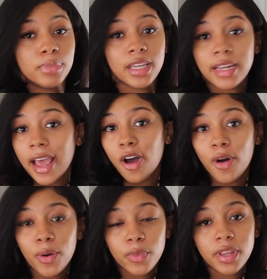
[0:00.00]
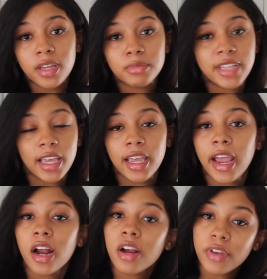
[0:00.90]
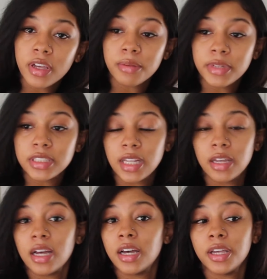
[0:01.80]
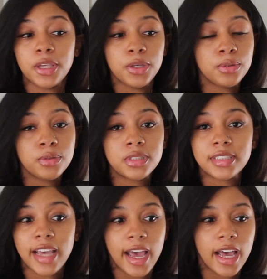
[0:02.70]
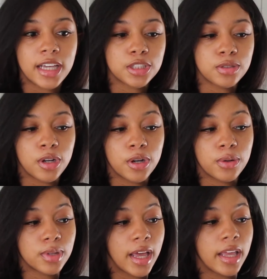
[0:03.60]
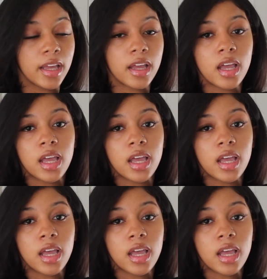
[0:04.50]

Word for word: being at home with him taking care of him it's a huge task you know like